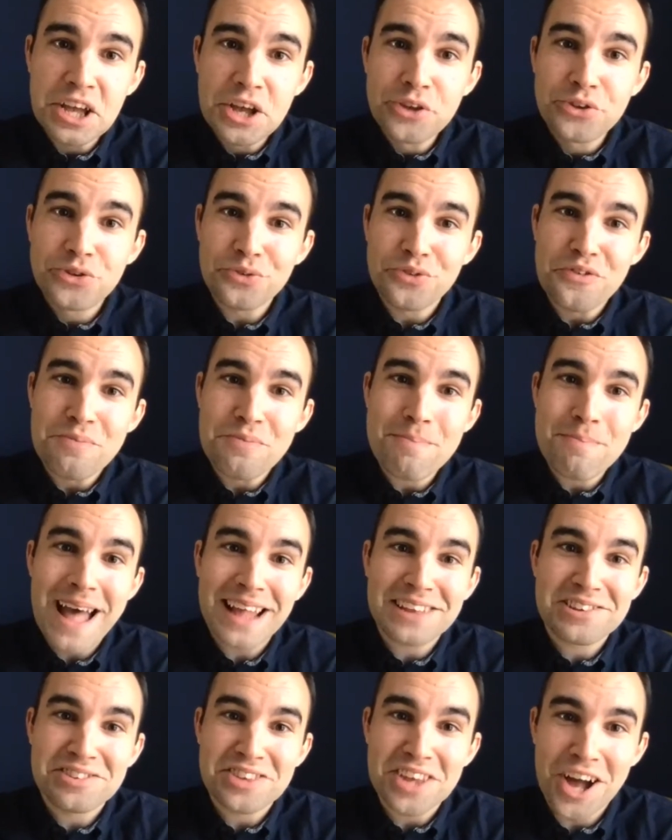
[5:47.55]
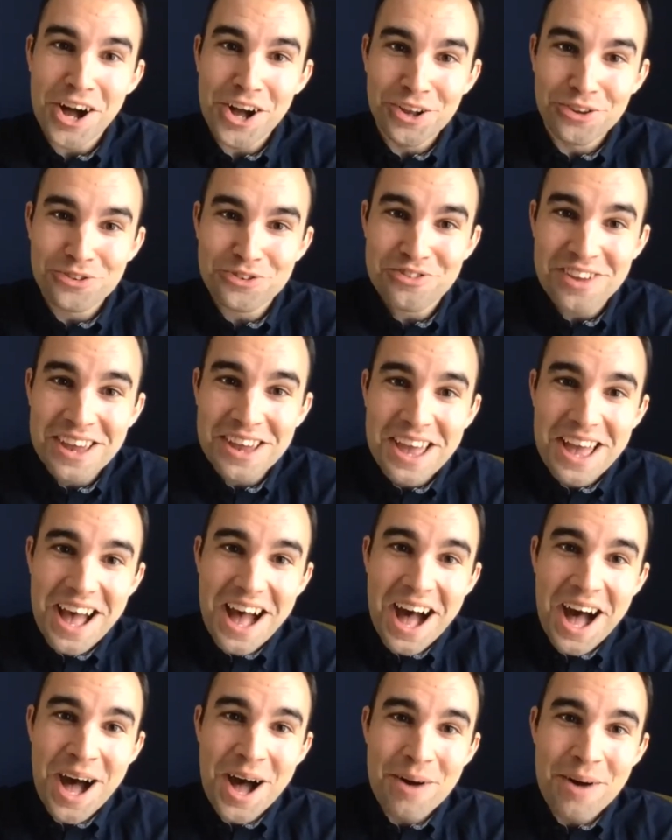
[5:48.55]
sort of massaged
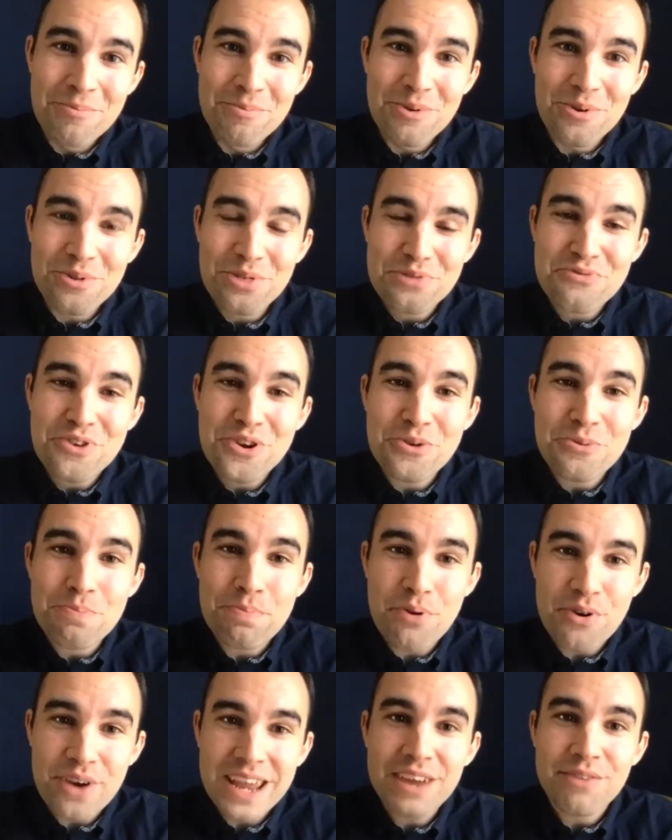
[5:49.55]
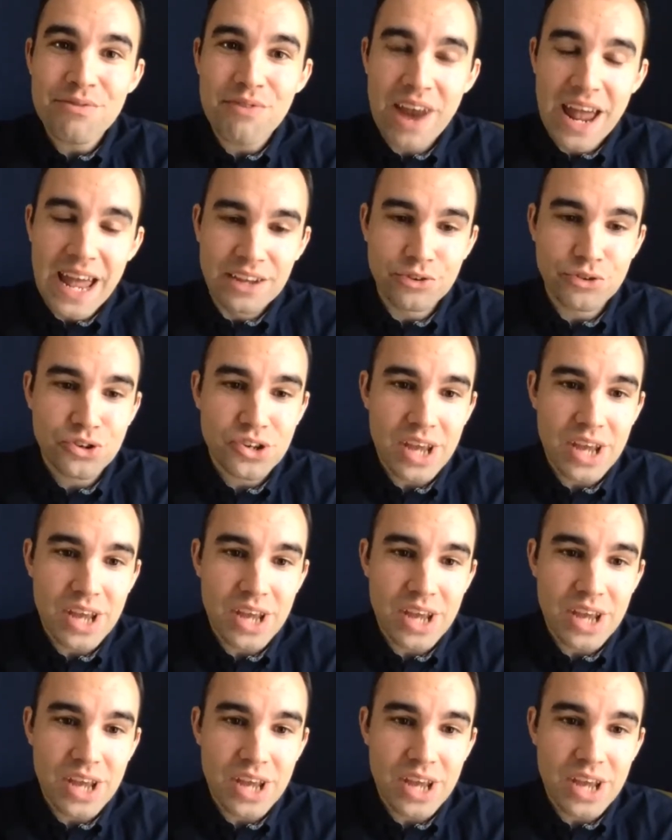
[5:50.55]
through pre-reg.